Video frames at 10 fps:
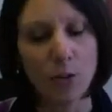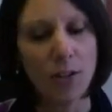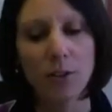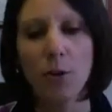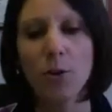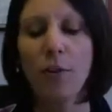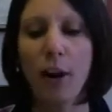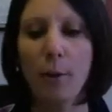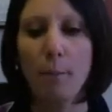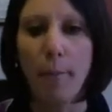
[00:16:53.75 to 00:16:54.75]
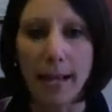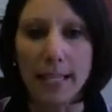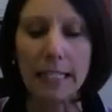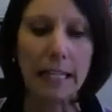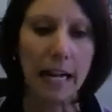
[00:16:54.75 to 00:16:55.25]
So th those are very
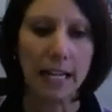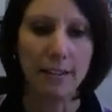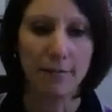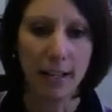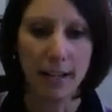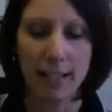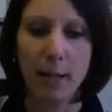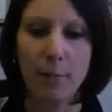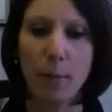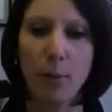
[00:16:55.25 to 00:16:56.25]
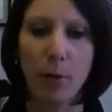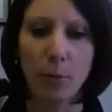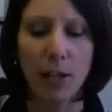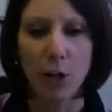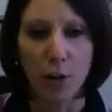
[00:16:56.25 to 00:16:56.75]
basic kind of things. I think people get
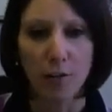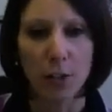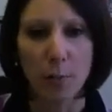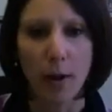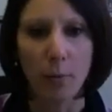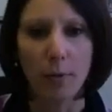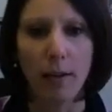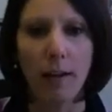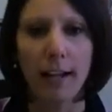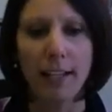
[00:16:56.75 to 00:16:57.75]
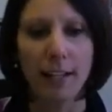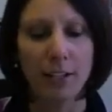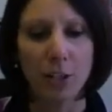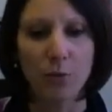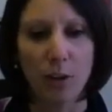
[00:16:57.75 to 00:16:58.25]
really nervous about applying, and they
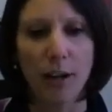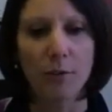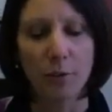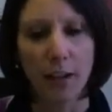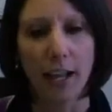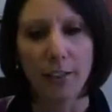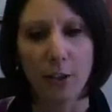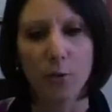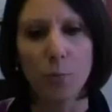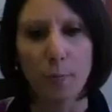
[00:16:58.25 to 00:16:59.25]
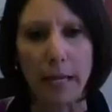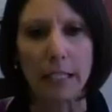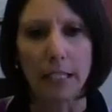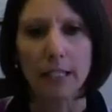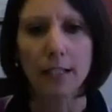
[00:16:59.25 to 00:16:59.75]
just kind of forget those
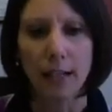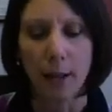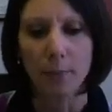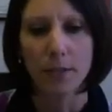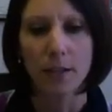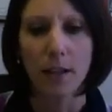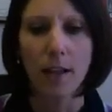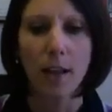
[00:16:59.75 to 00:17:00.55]
basic steps.